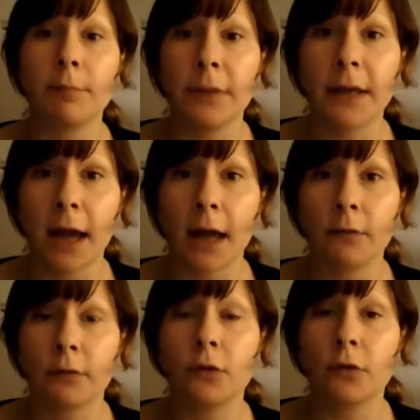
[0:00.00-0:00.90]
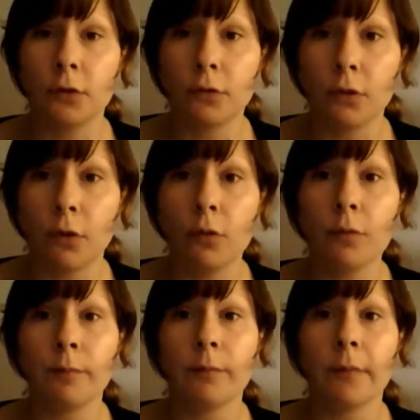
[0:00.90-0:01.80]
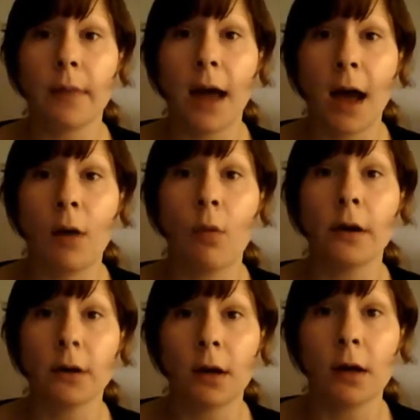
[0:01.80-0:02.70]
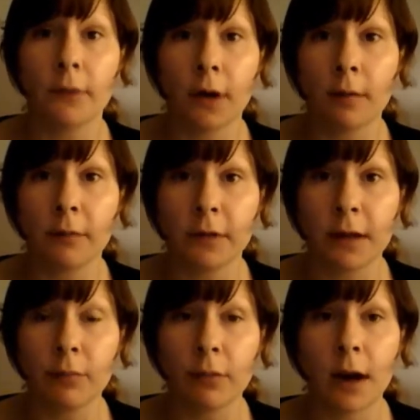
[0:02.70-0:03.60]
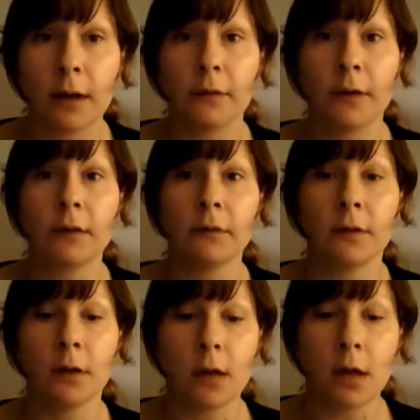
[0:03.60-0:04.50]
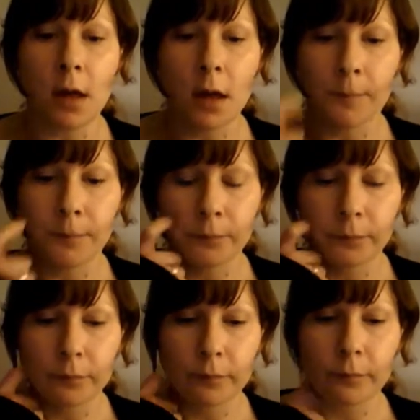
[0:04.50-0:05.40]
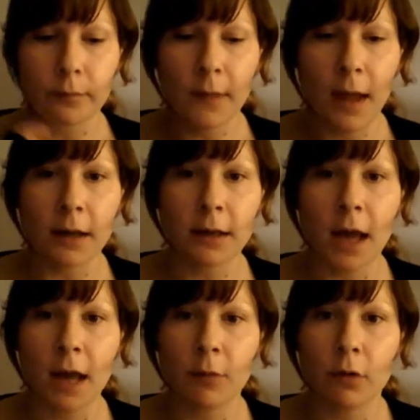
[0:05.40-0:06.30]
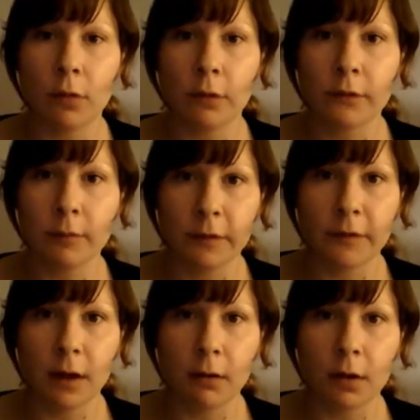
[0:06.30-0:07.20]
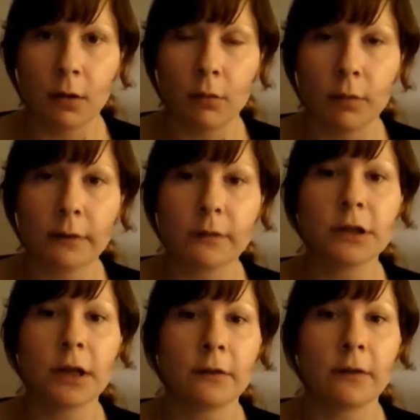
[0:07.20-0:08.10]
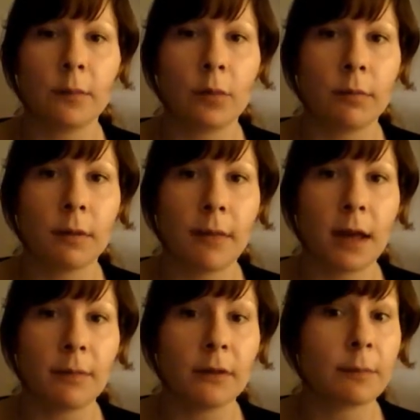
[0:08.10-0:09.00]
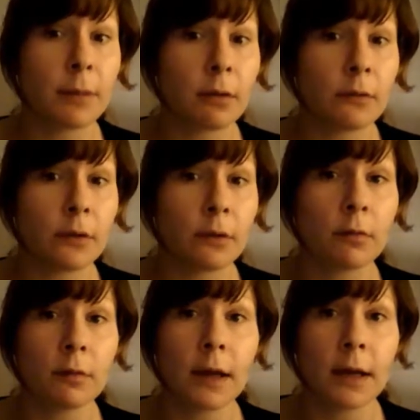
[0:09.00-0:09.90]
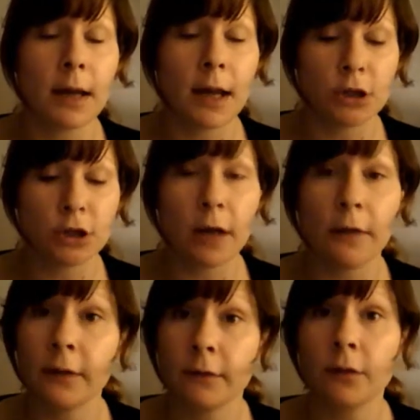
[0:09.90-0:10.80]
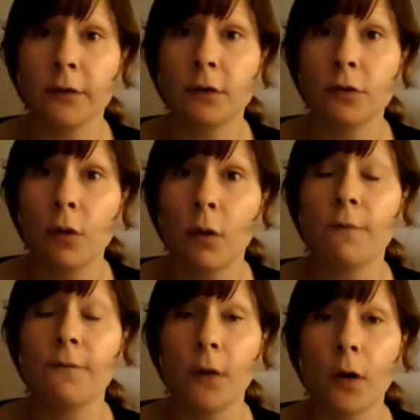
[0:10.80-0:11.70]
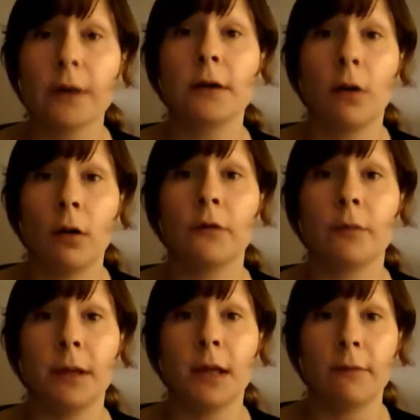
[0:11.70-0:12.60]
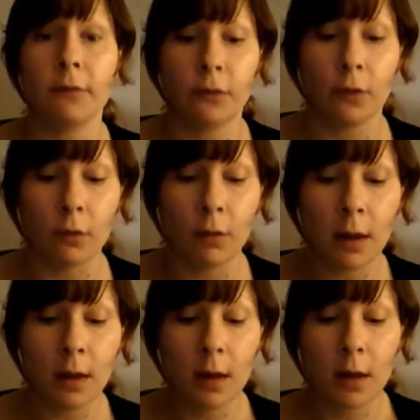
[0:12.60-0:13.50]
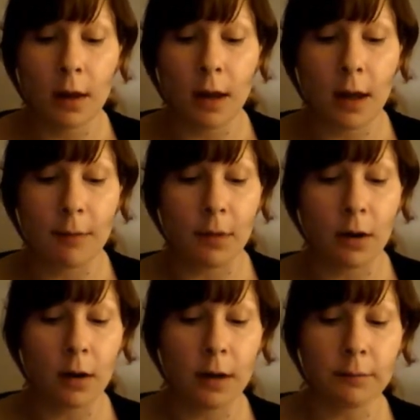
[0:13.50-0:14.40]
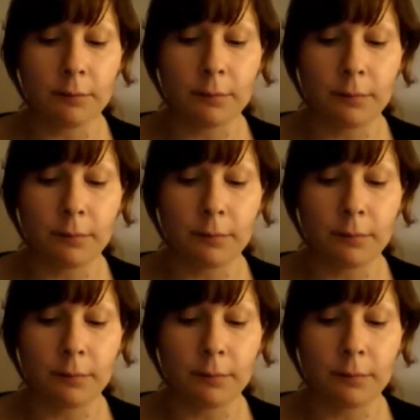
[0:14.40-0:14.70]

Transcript: began to Google how I could overcome sleep paralysis and came across some material which suggested the problem may be spiritual in nature. This I did not find hard to believe at all. I